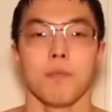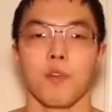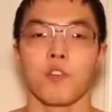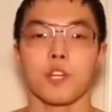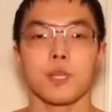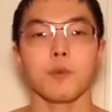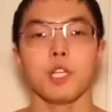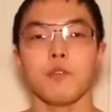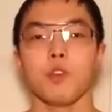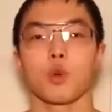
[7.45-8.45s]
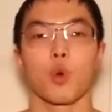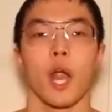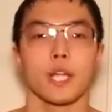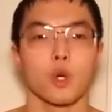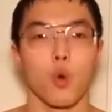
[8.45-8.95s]
But first I'm going to give you a
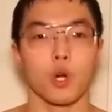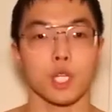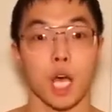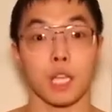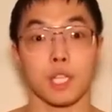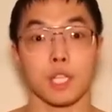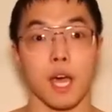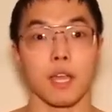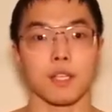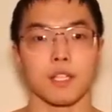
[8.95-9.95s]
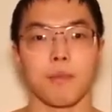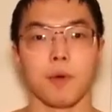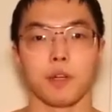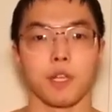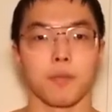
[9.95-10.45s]
crash course on the science of
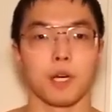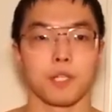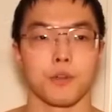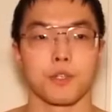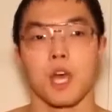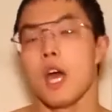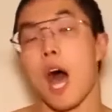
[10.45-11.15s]
building muscles.